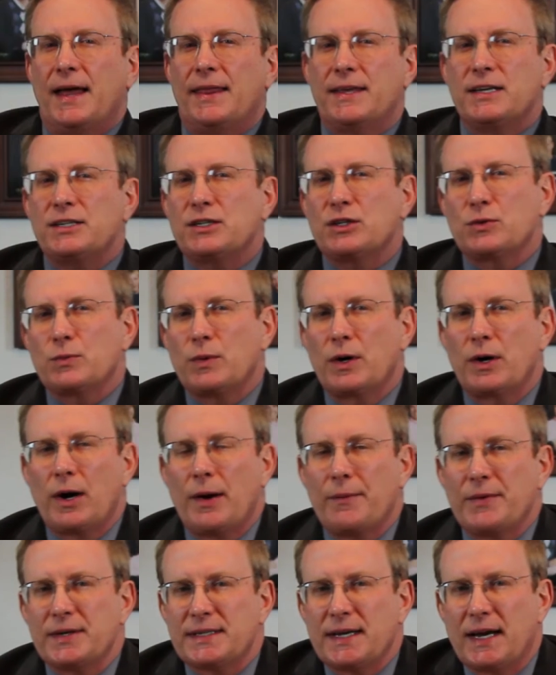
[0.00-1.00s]
This is where
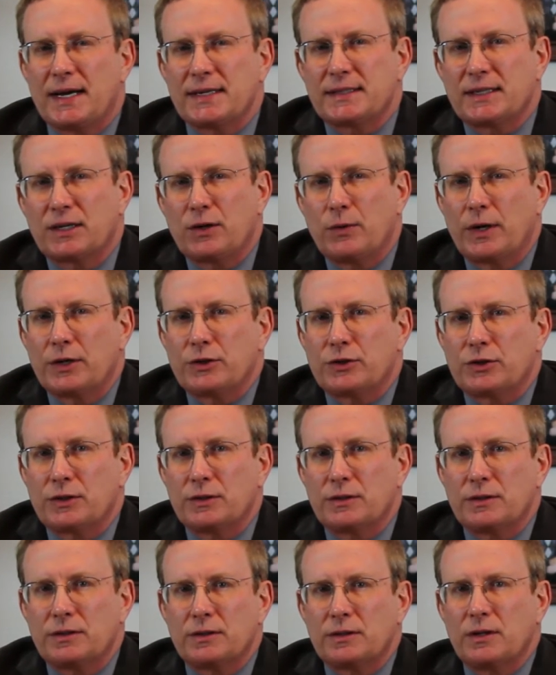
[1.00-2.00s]
I was asked the
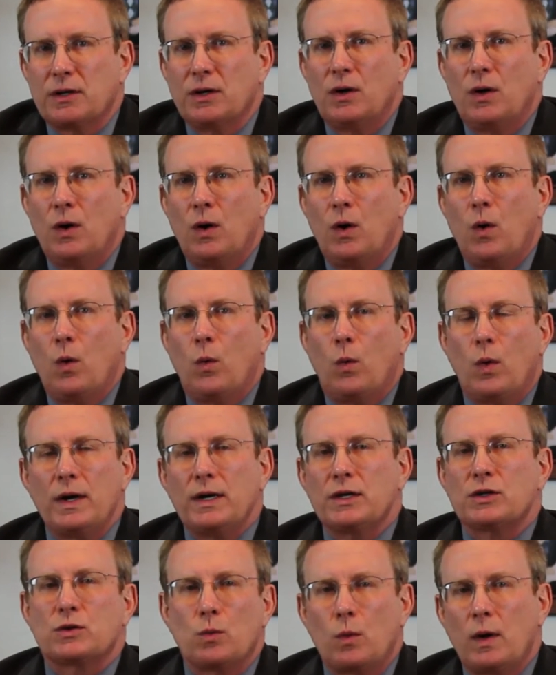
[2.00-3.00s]
question,
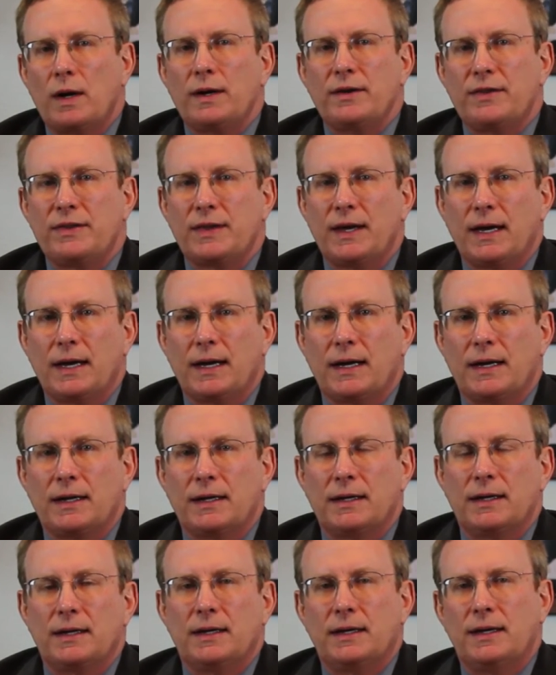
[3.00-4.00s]
what is one
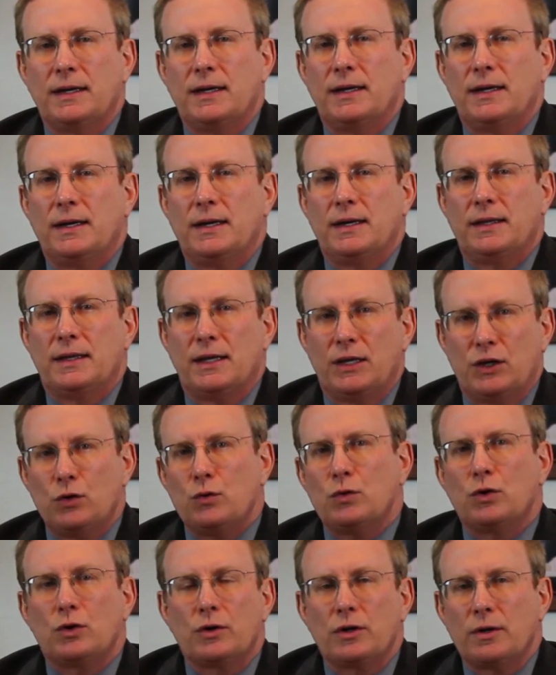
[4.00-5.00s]
thing that
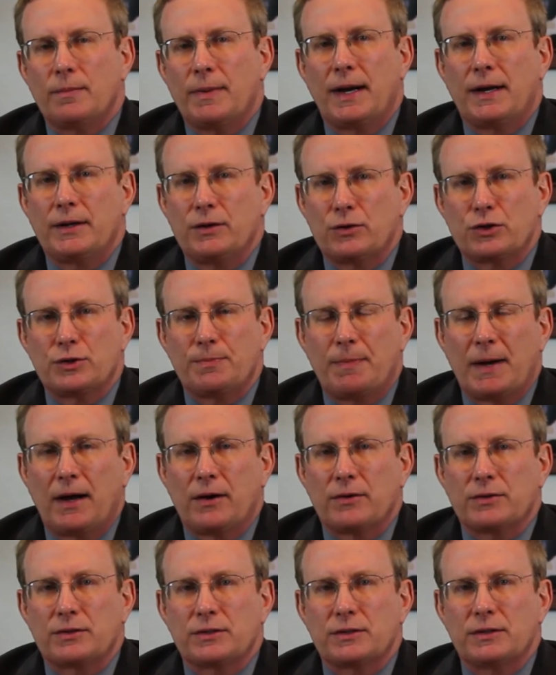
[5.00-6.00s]
you learned about your
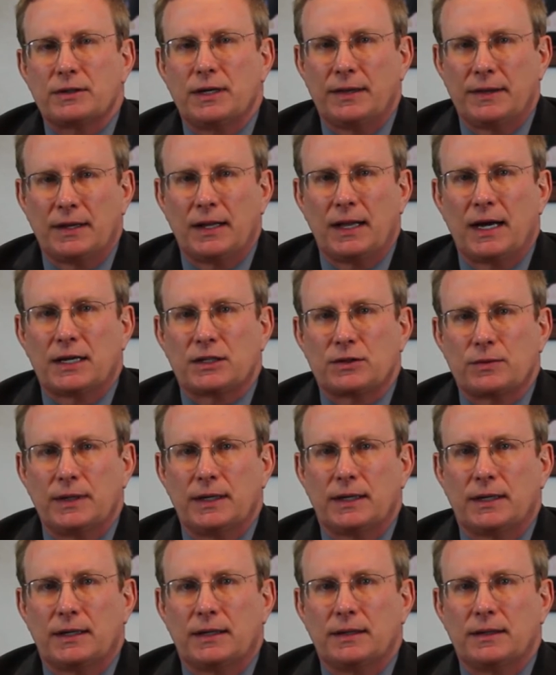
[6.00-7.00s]
spouse in the last
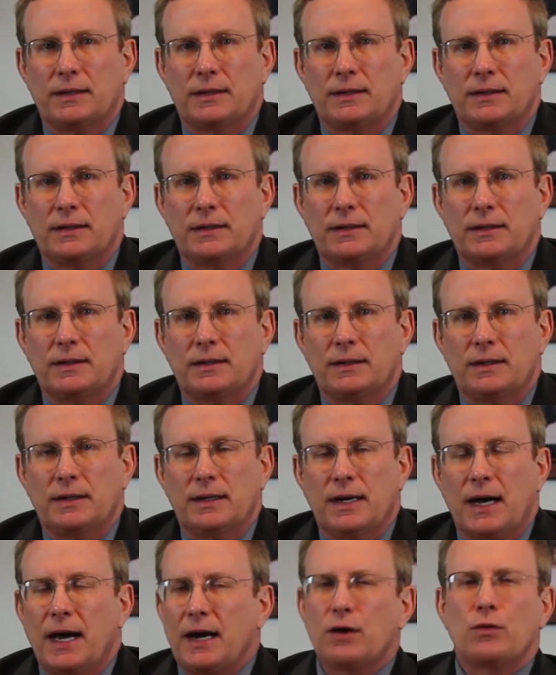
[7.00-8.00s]
week?
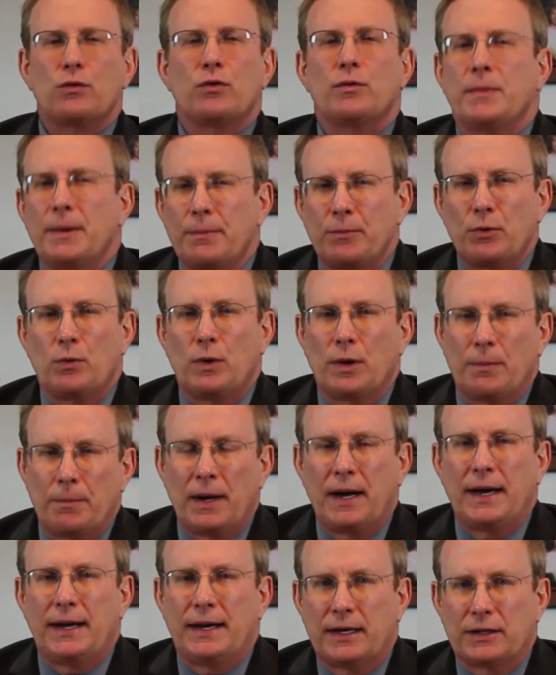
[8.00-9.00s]
I don't remember what
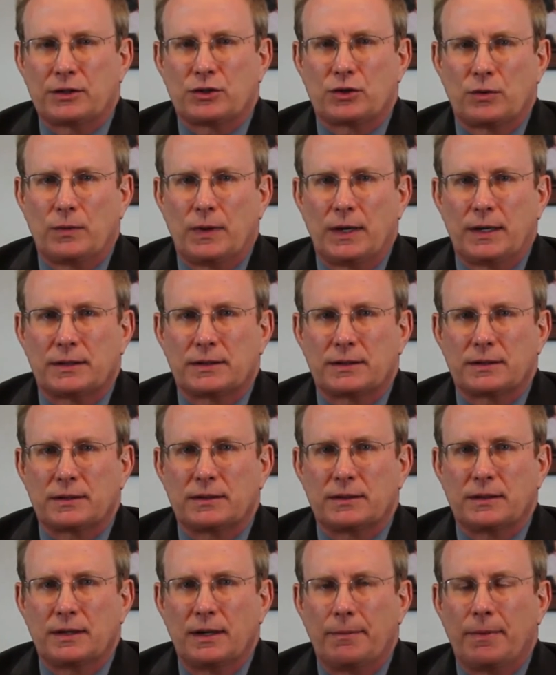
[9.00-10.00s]
my answer was,
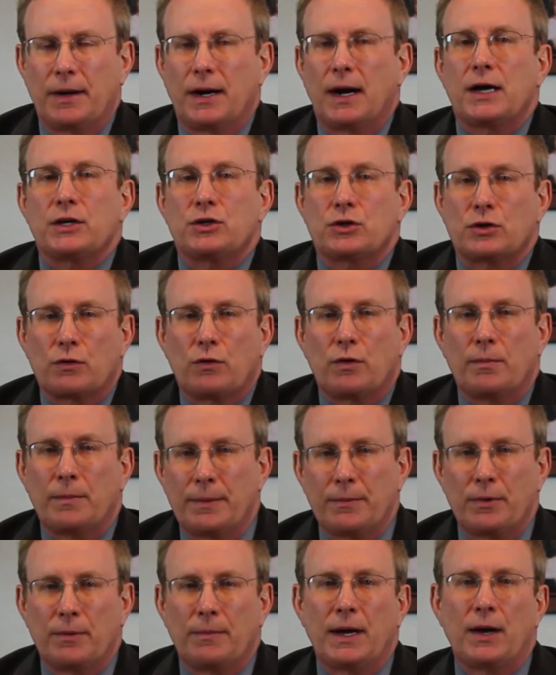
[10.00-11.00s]
but I sure
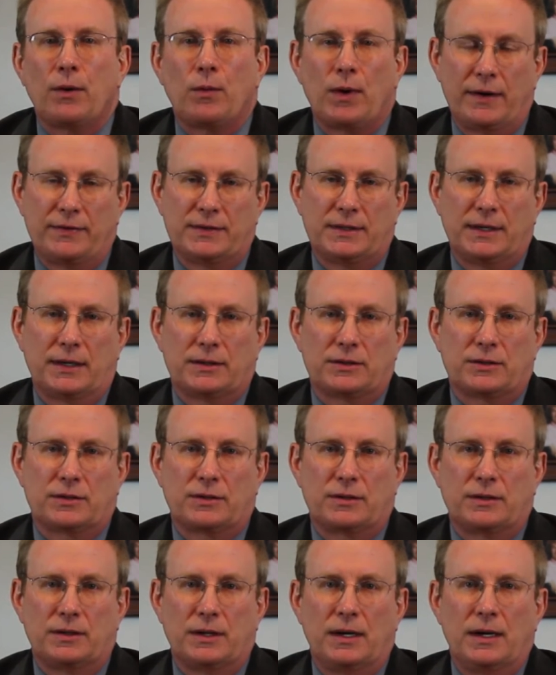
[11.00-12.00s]
remember my wife's
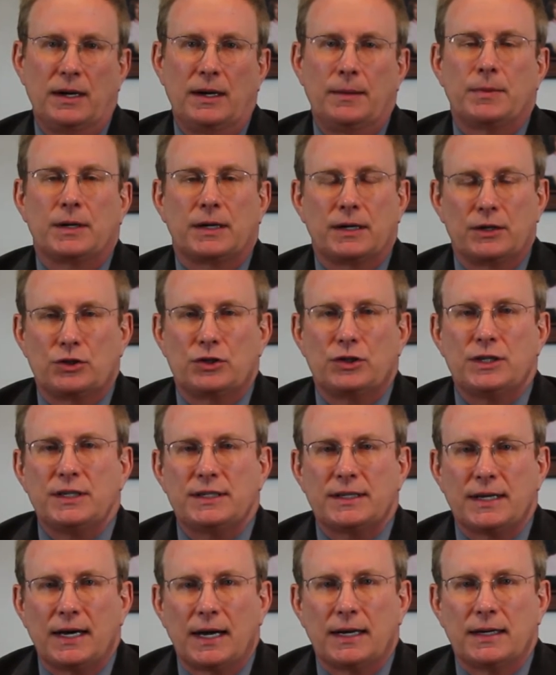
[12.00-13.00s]
answer, because she
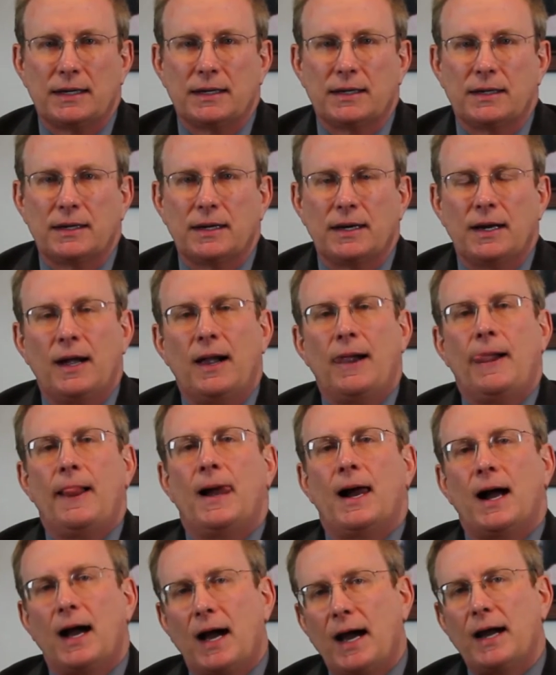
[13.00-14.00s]
said,
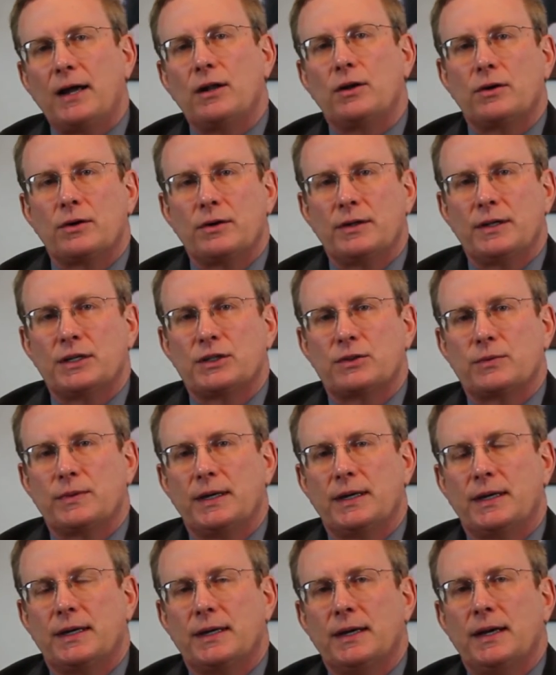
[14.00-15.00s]
I learned this
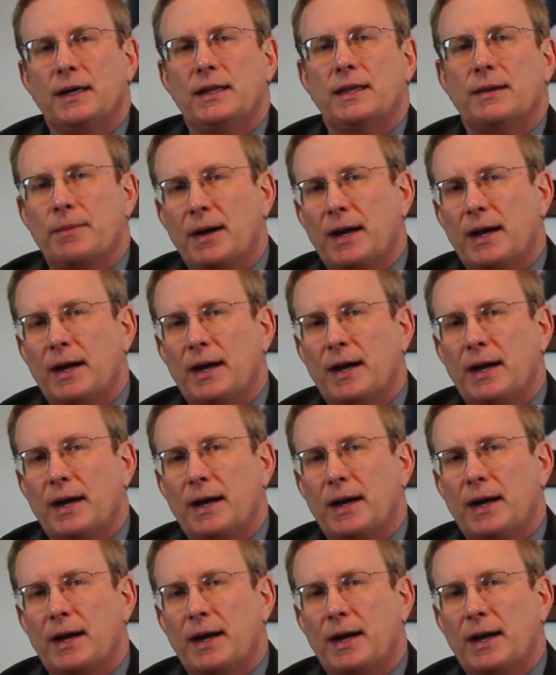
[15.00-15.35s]
week that